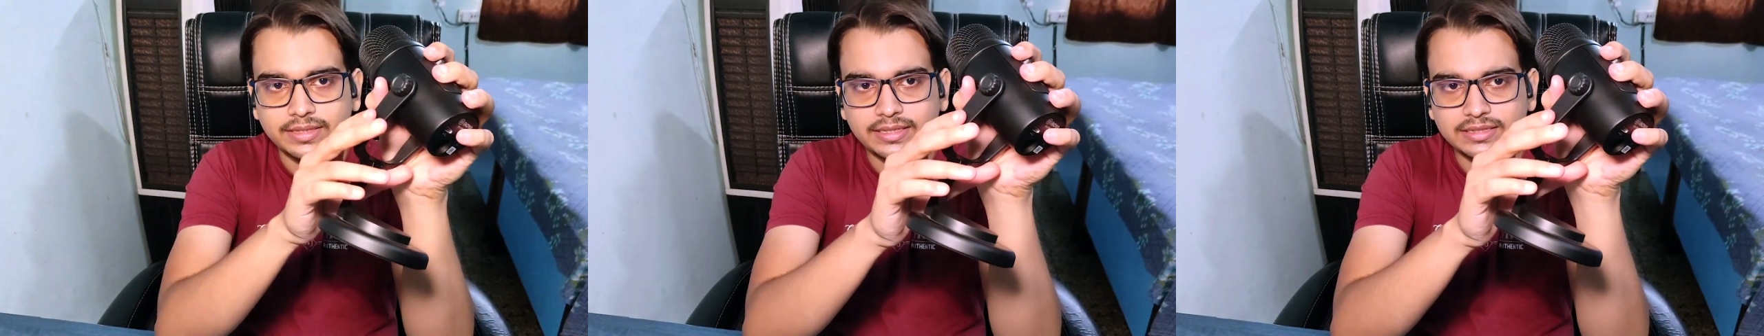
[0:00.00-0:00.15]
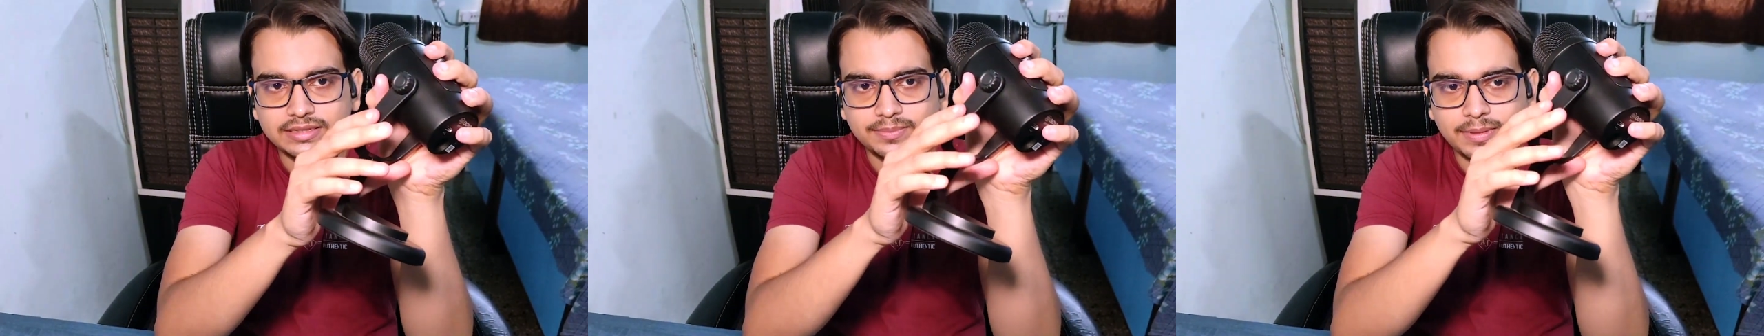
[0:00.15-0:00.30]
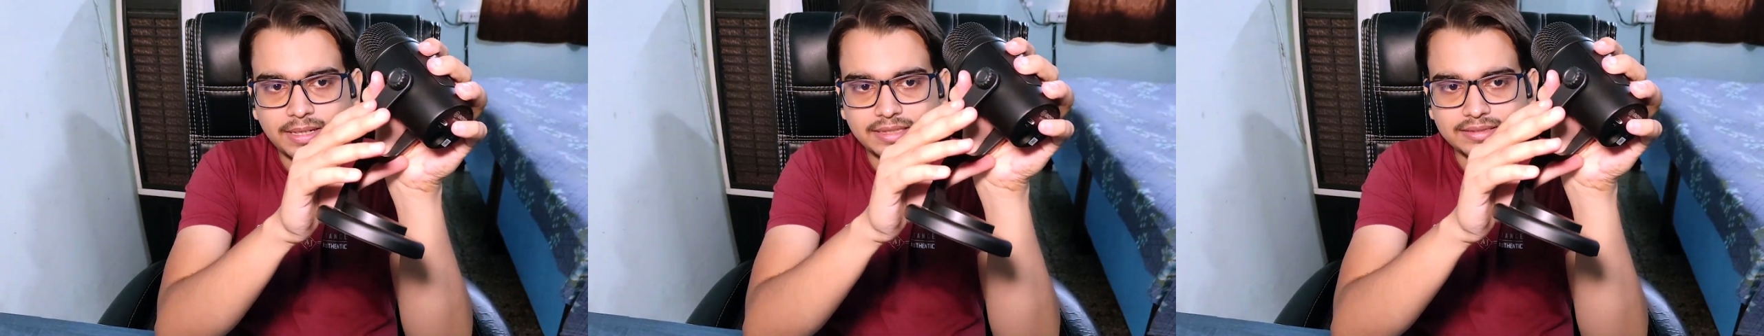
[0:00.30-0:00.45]

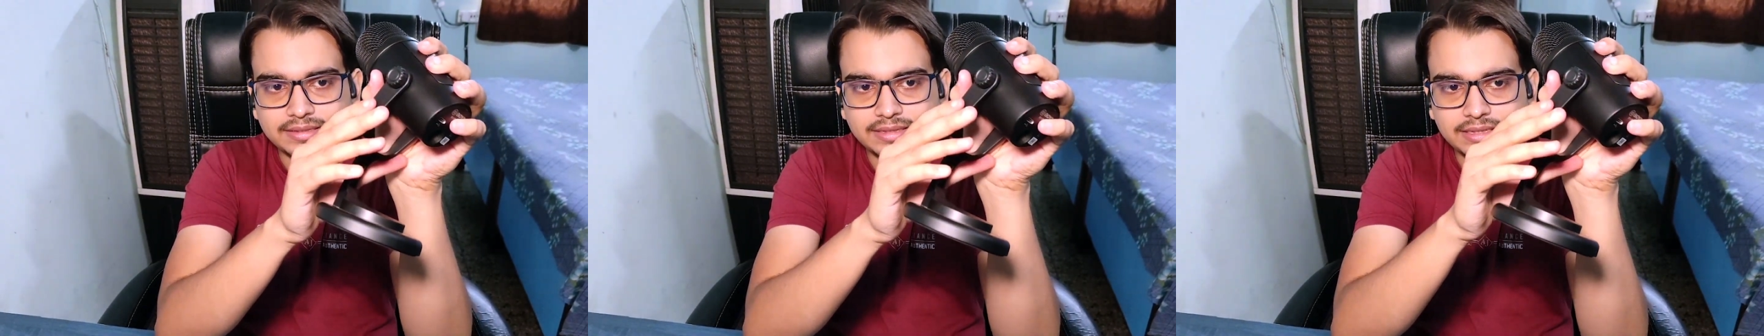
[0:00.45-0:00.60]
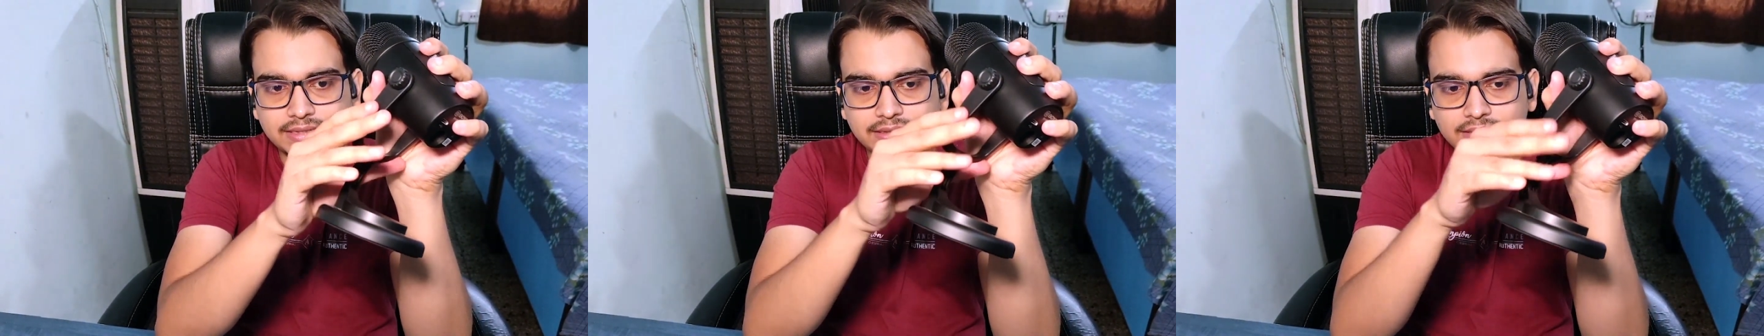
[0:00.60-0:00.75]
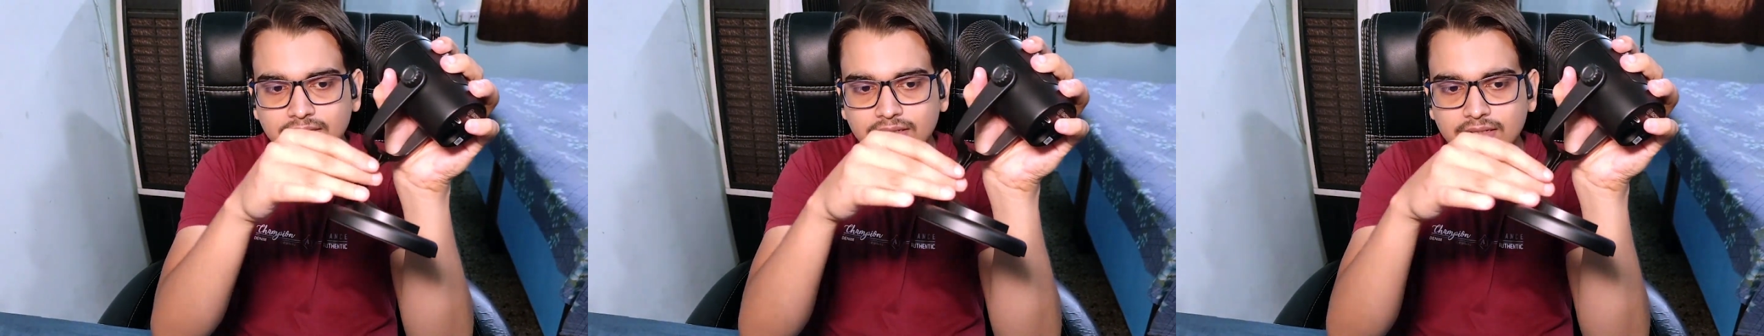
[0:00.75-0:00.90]
is
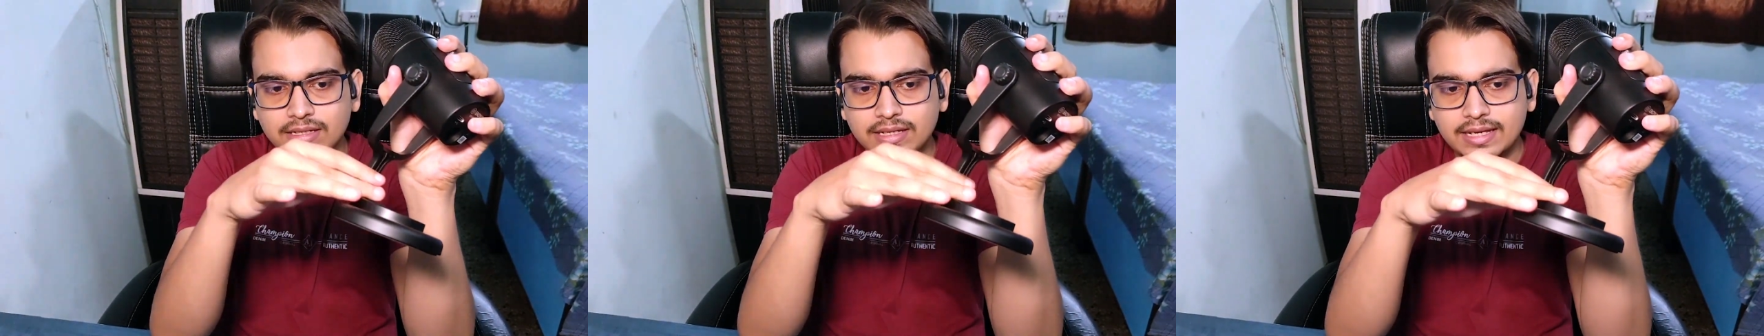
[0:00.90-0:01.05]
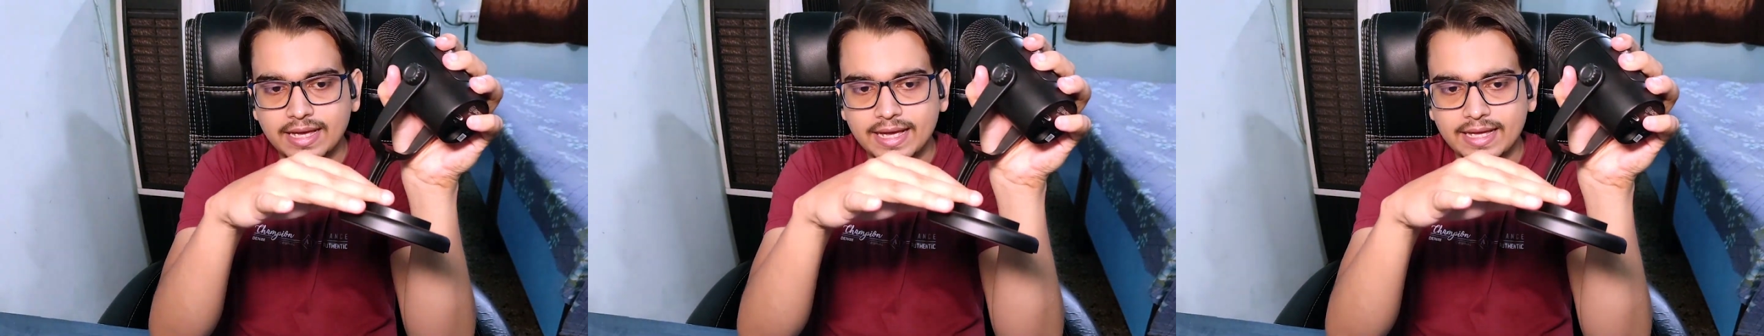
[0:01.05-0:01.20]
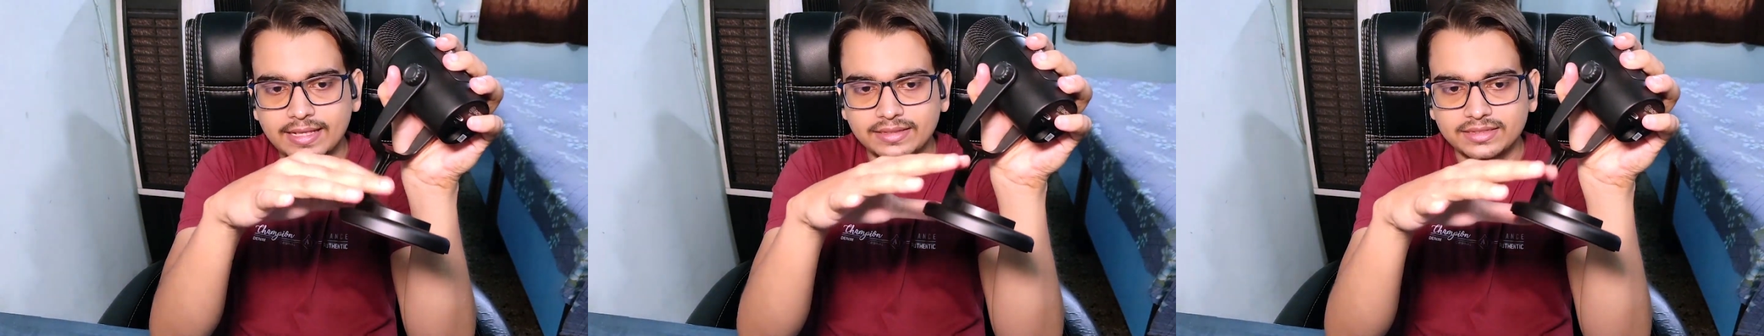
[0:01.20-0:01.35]
plastic,
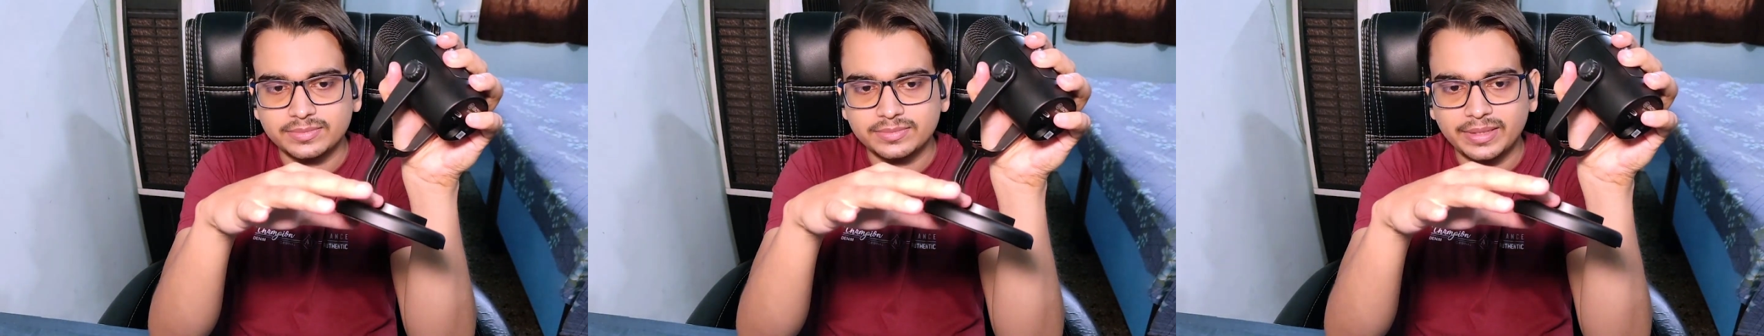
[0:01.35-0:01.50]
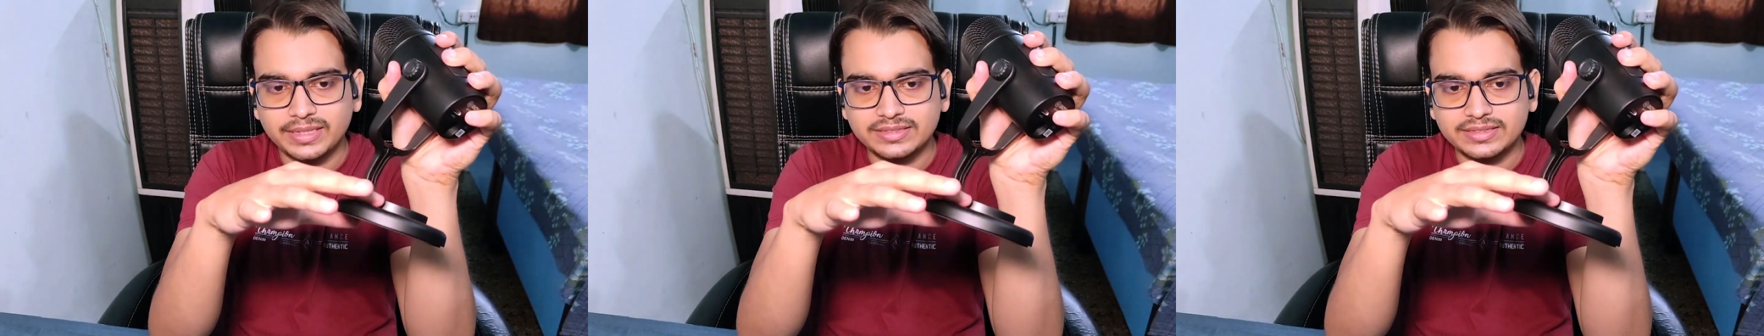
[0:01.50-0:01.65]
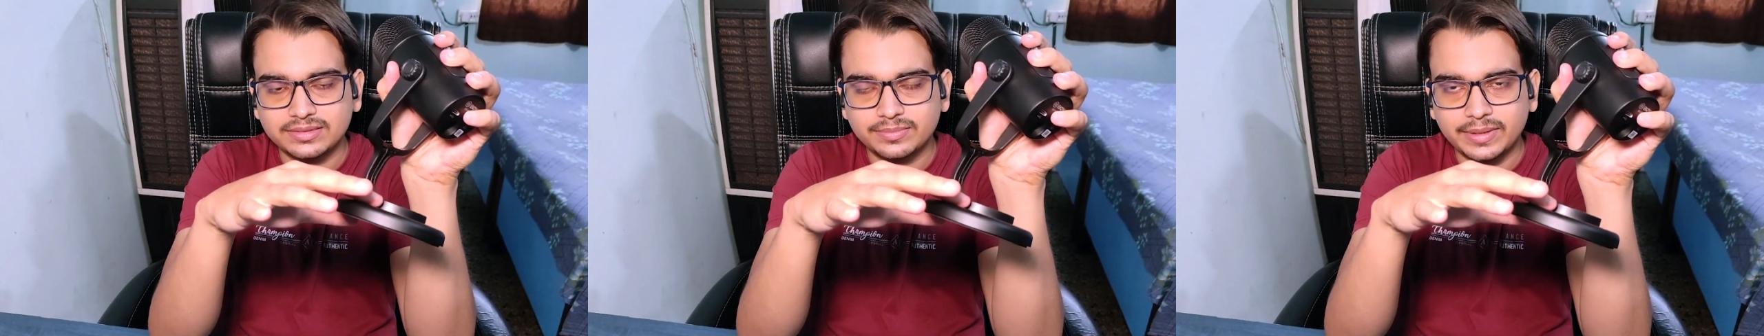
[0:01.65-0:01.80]
and this
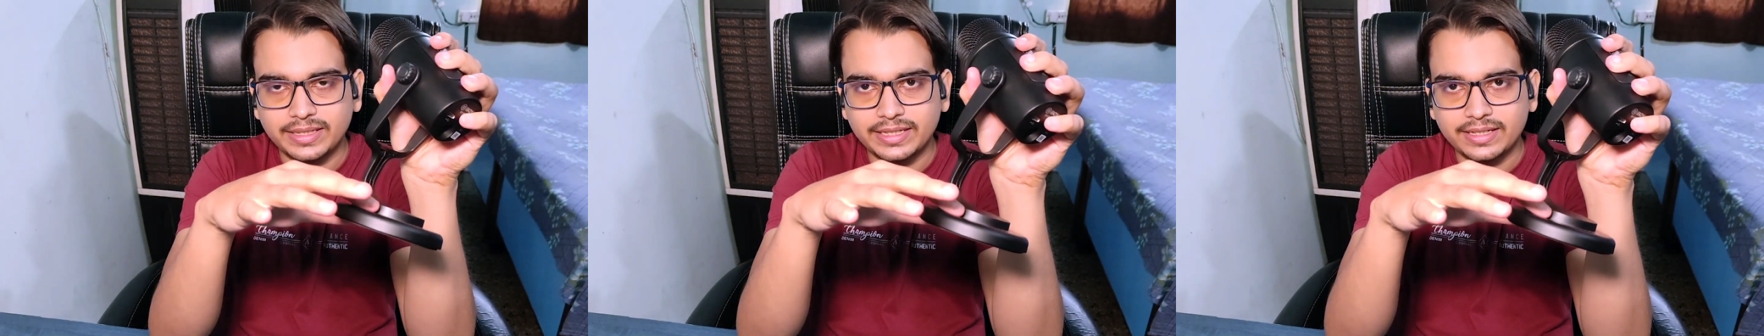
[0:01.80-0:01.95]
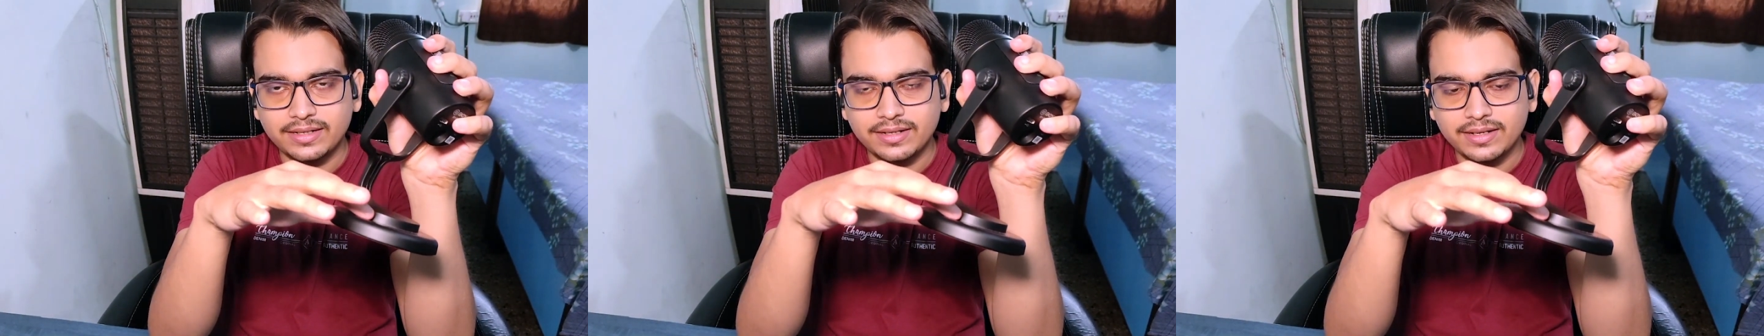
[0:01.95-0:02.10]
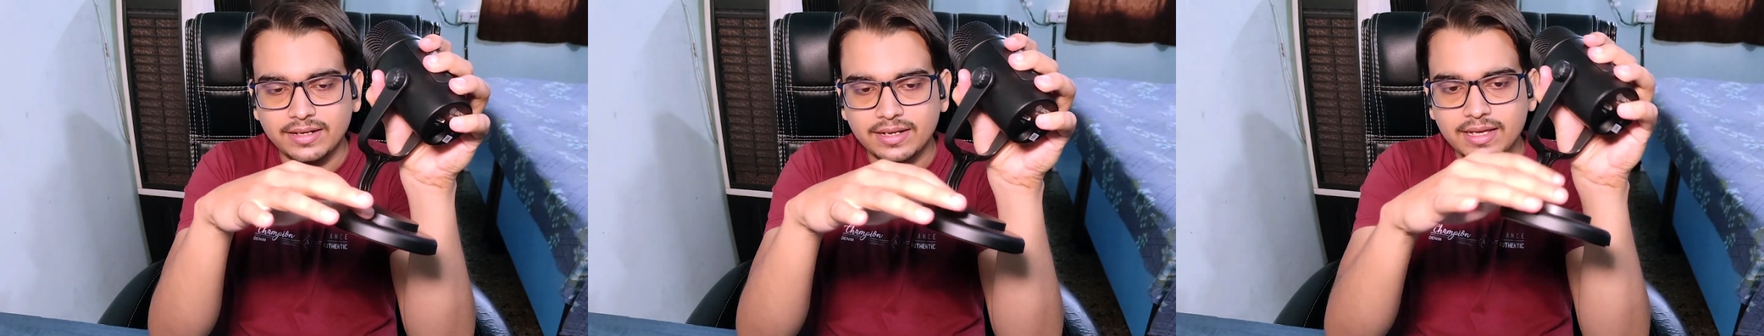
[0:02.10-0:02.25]
base is metal.